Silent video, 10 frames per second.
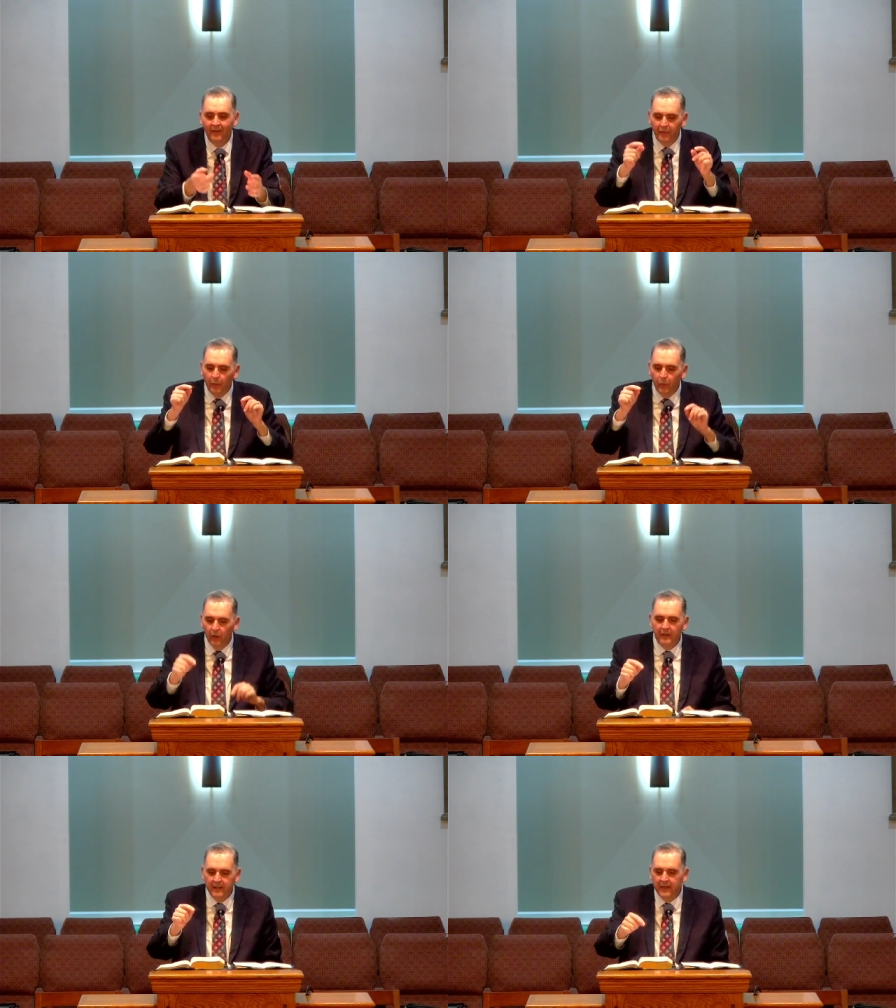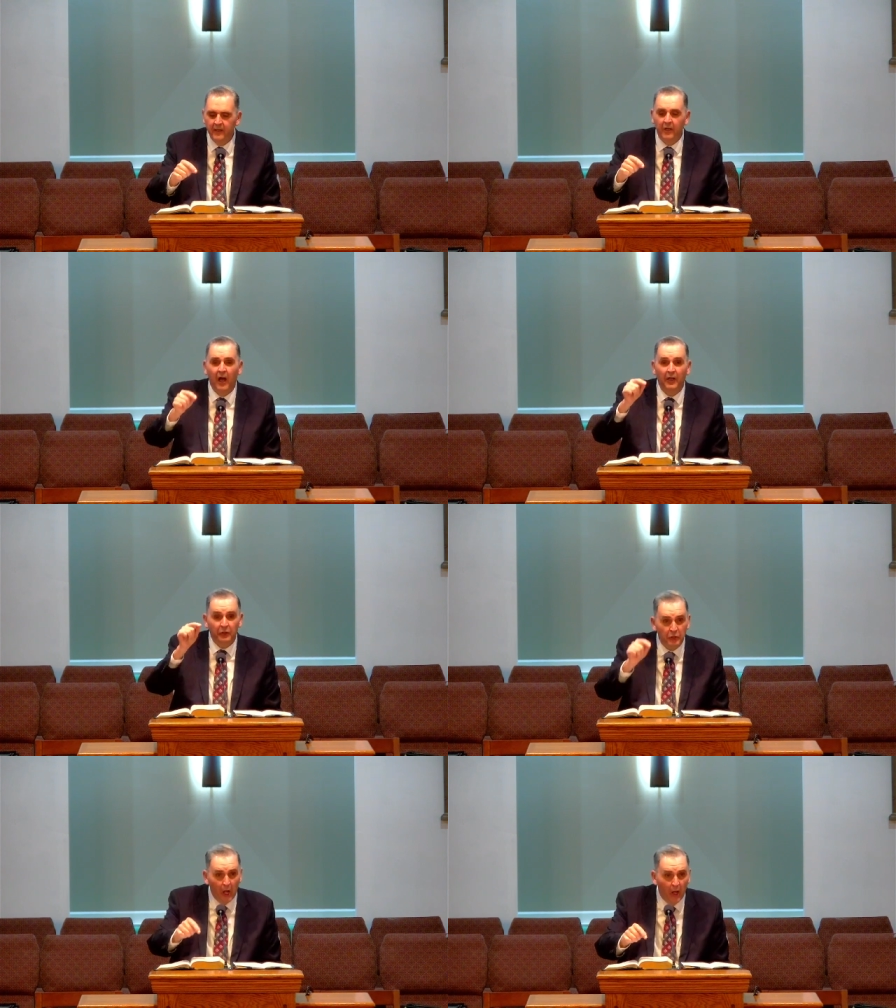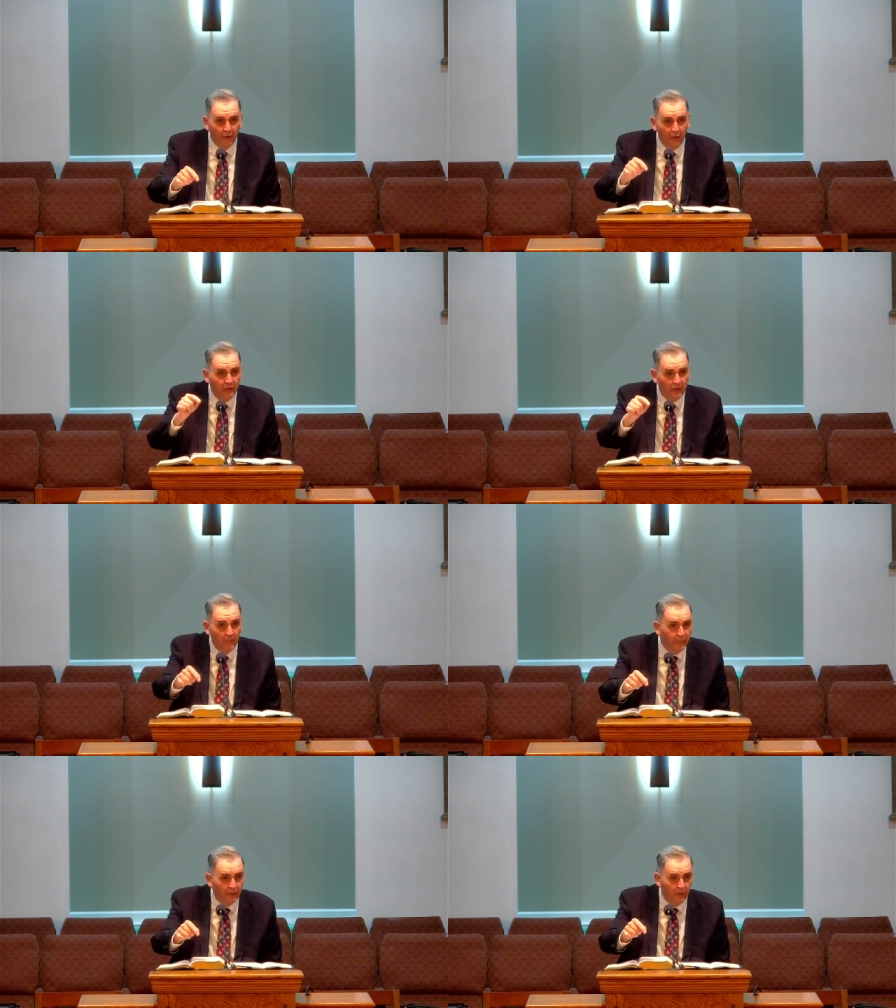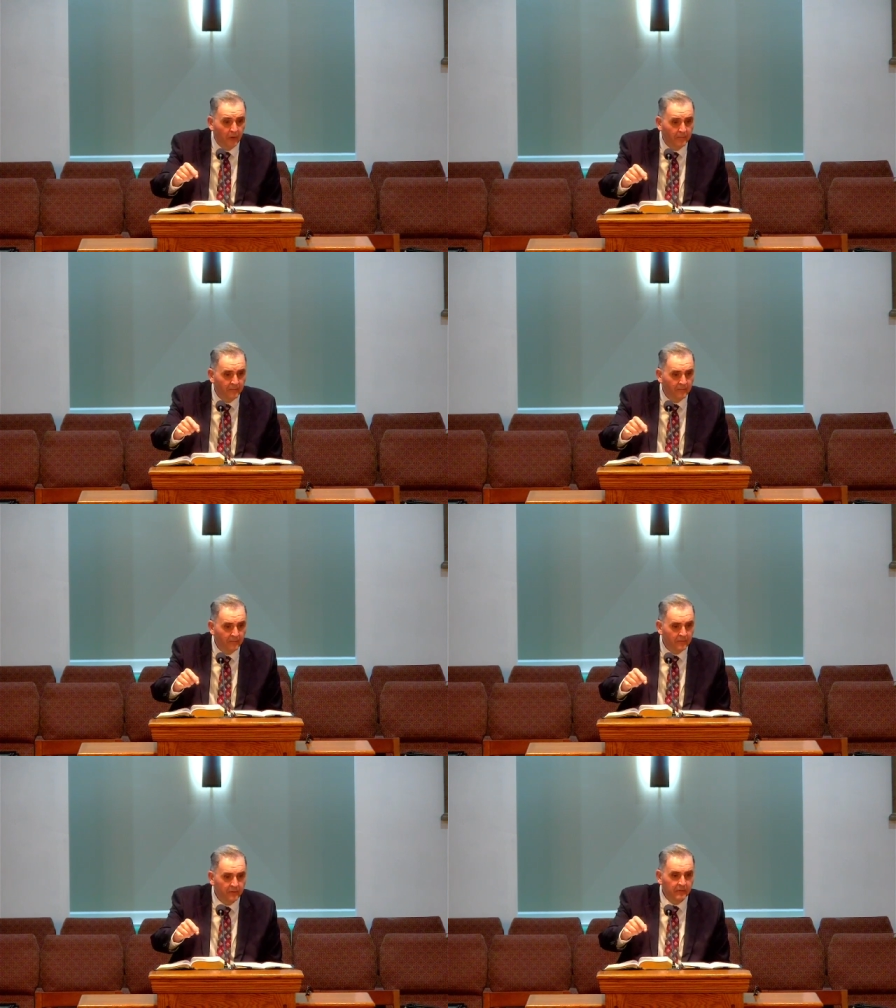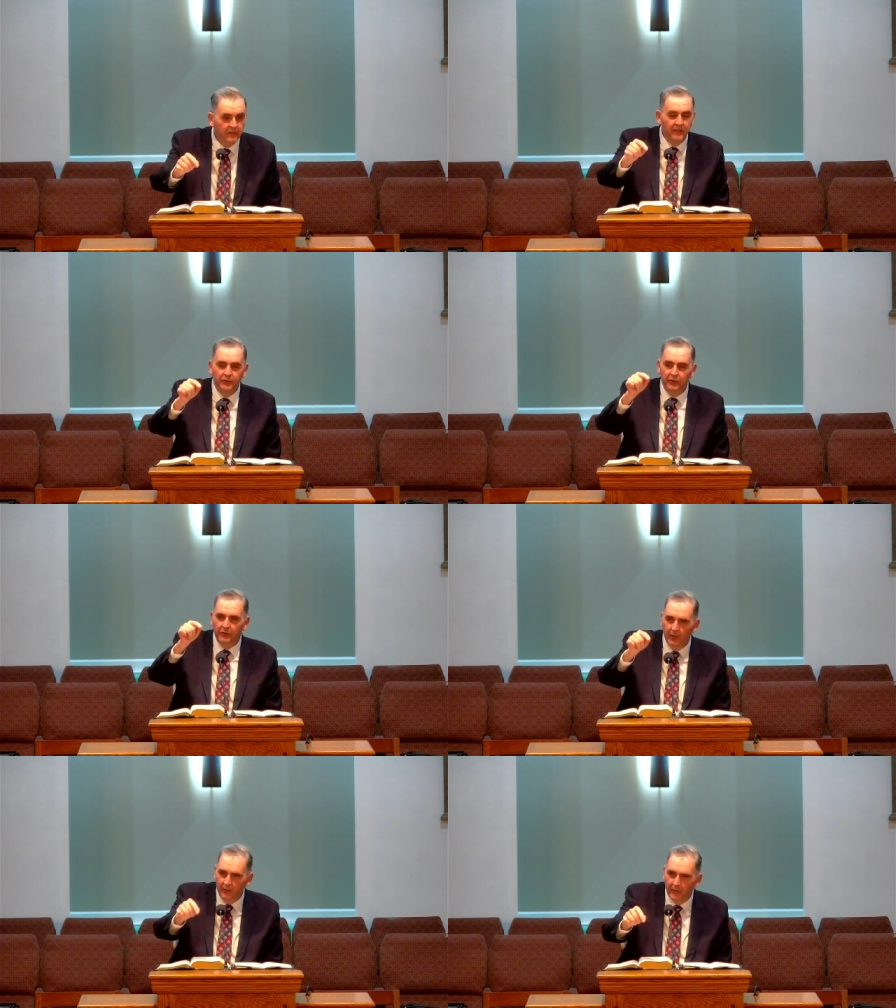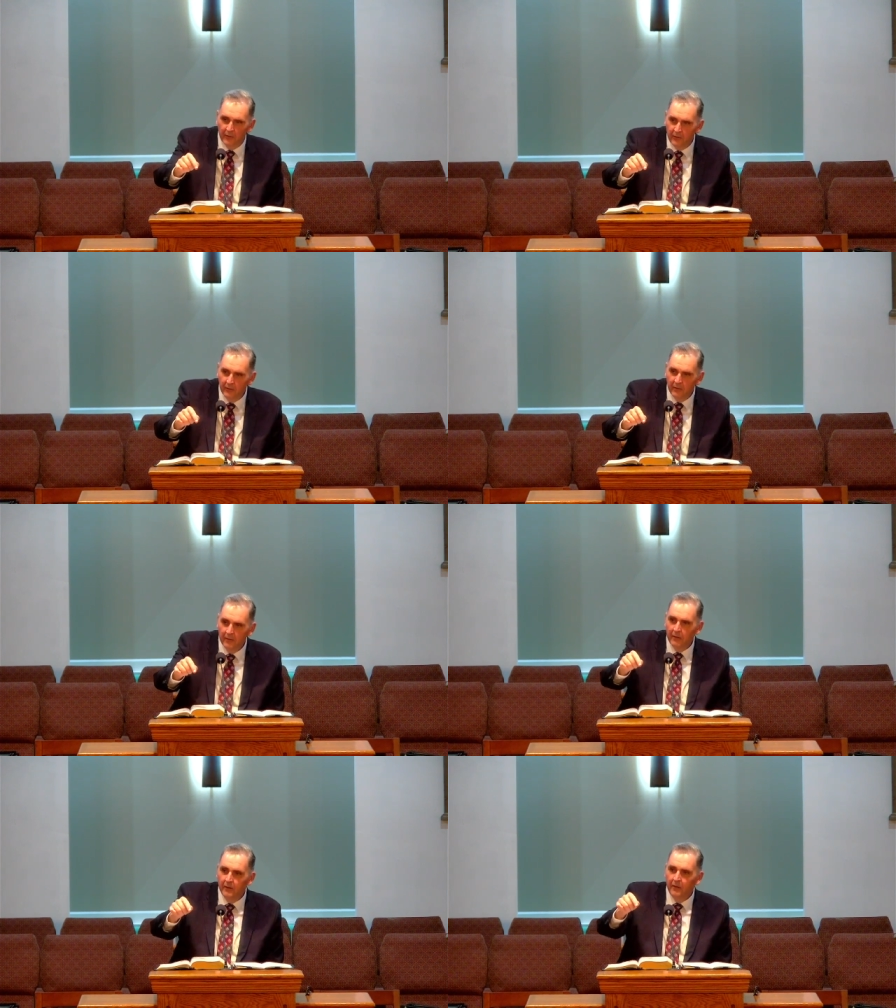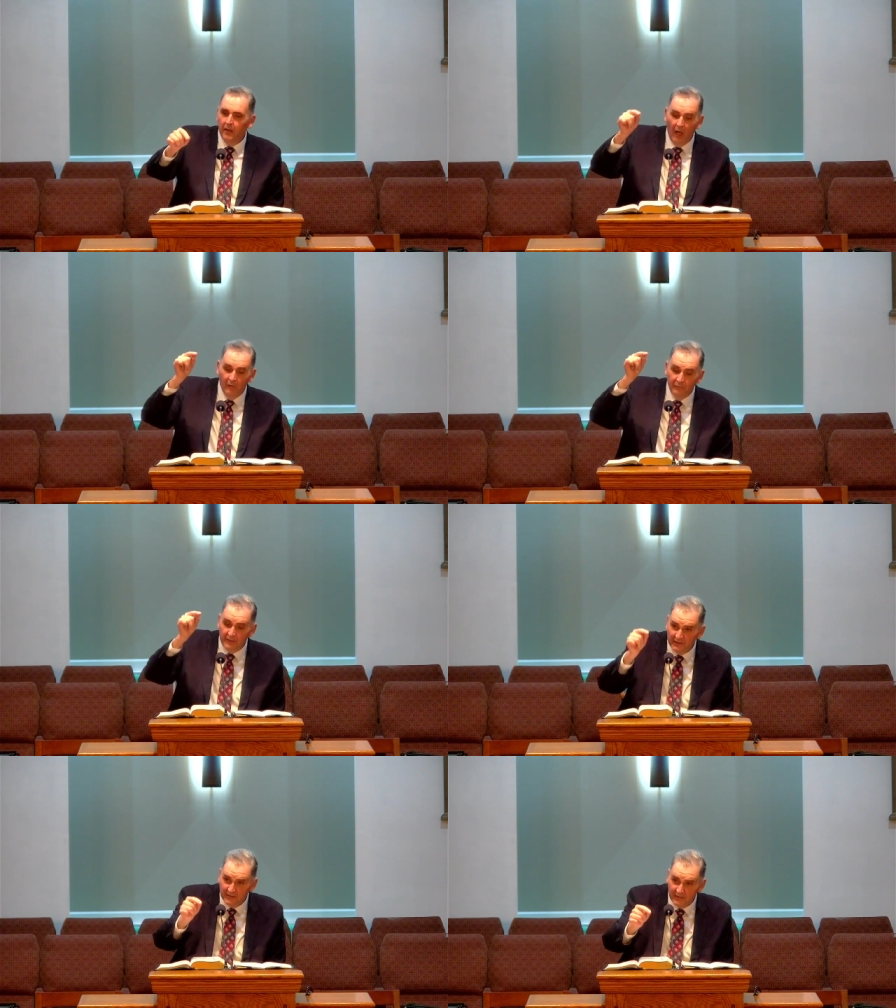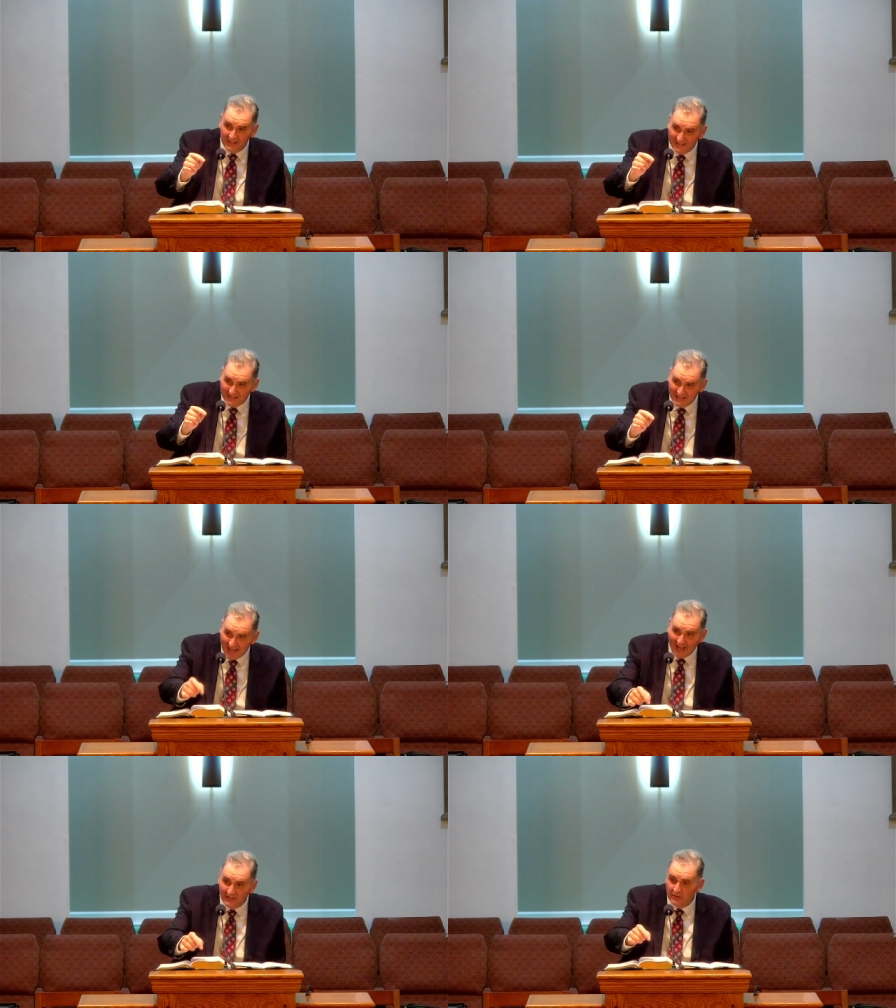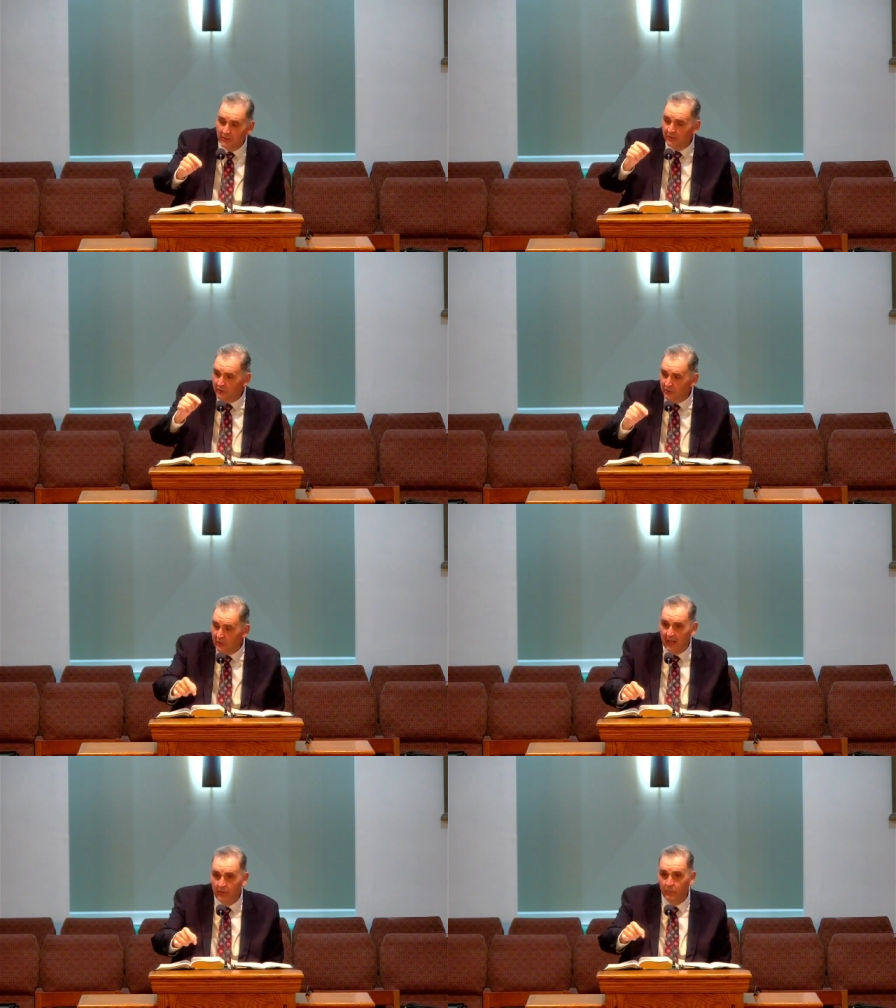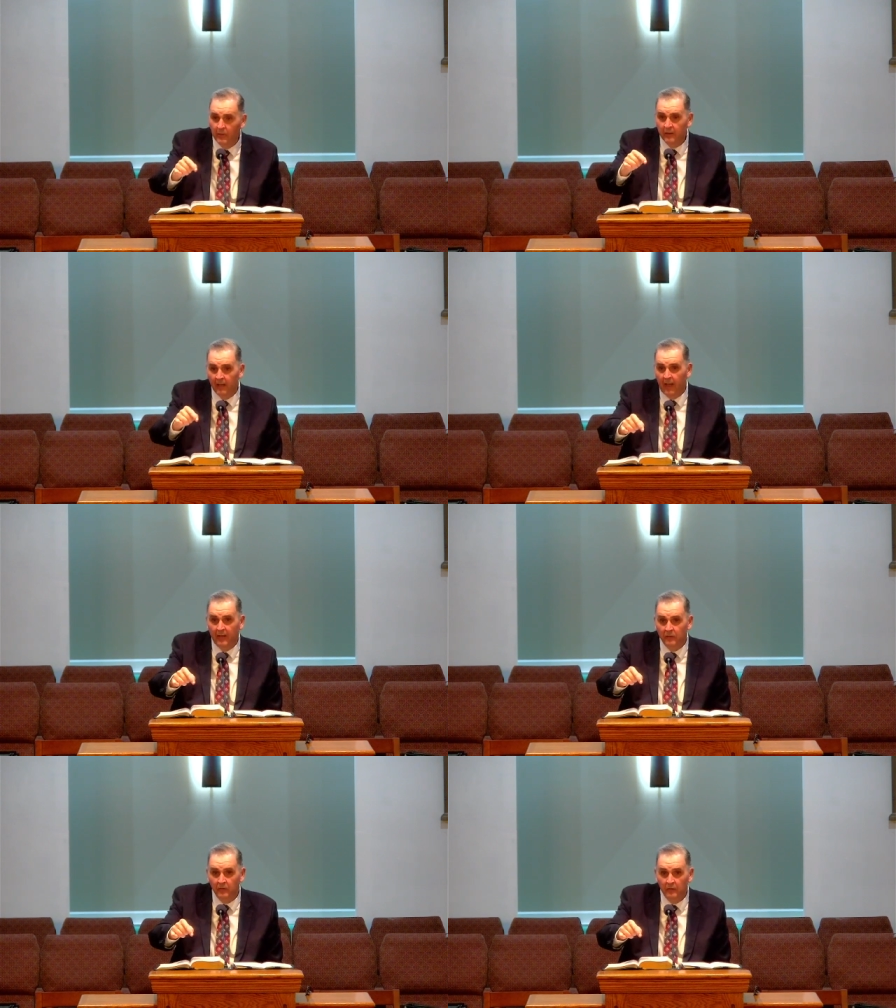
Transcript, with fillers: The word here, another comforter, is another of this exact same kind.